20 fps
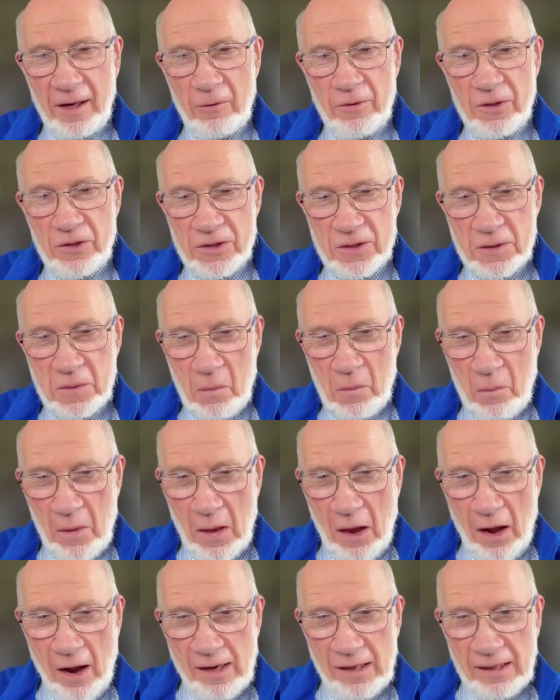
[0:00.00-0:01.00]
Languages,
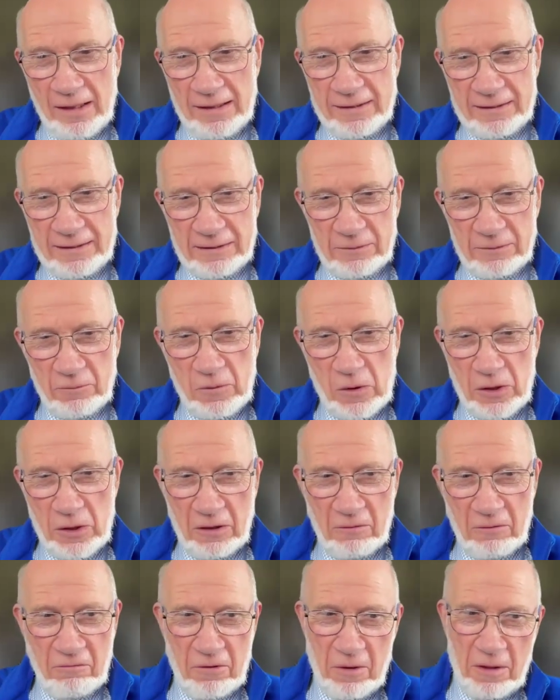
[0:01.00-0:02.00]
and
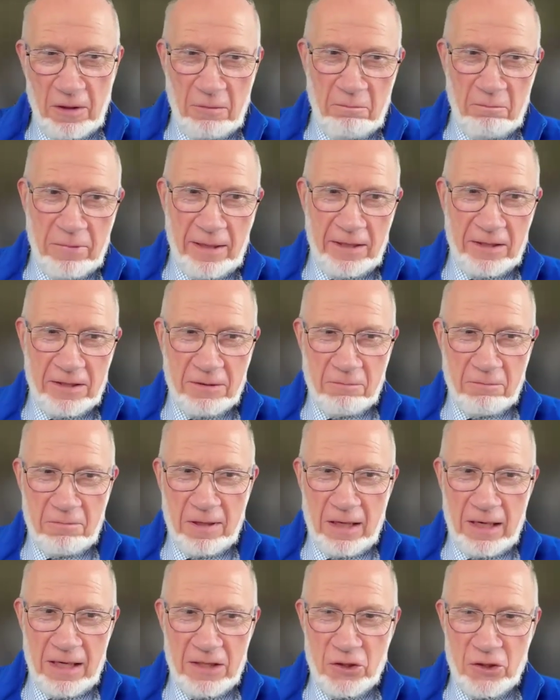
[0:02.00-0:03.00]
worked for the
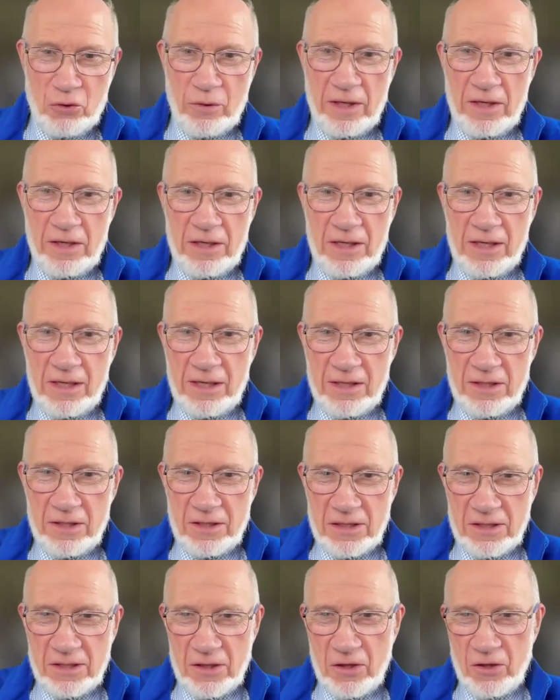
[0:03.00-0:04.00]
last 20
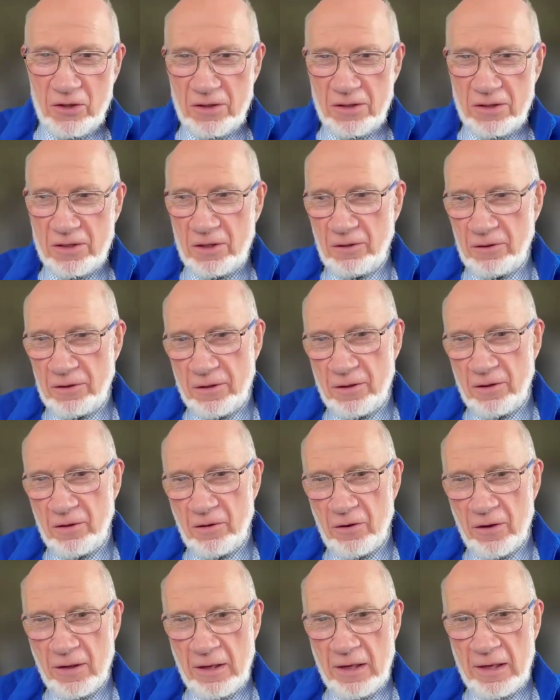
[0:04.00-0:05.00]
years as a
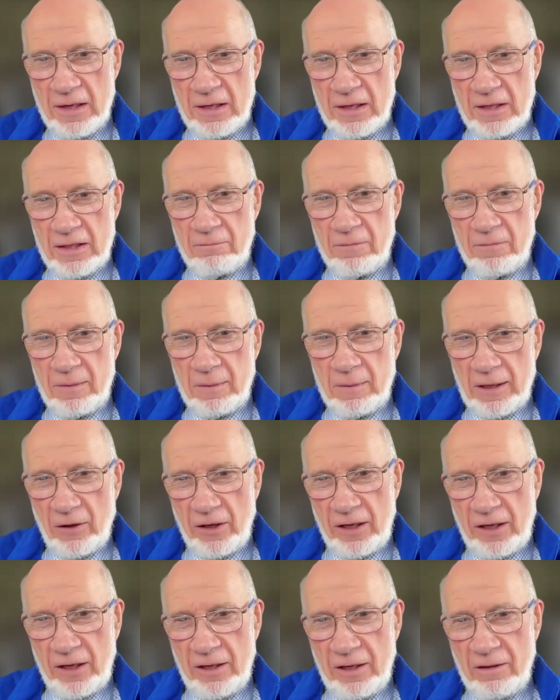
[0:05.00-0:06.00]
consultant
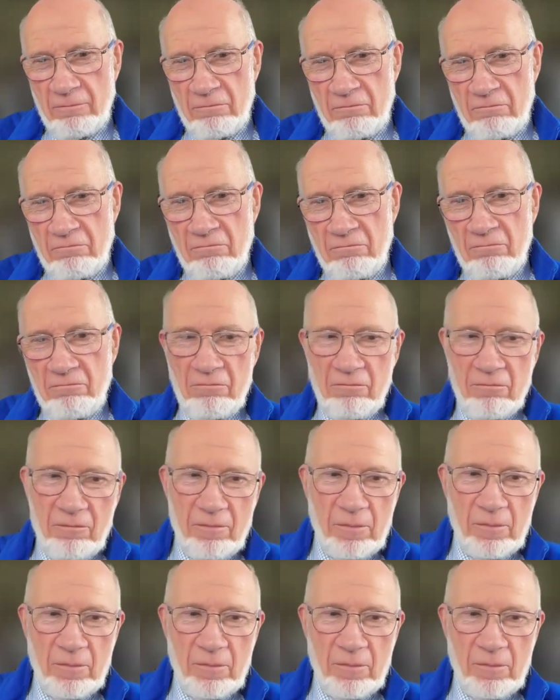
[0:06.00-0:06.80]
in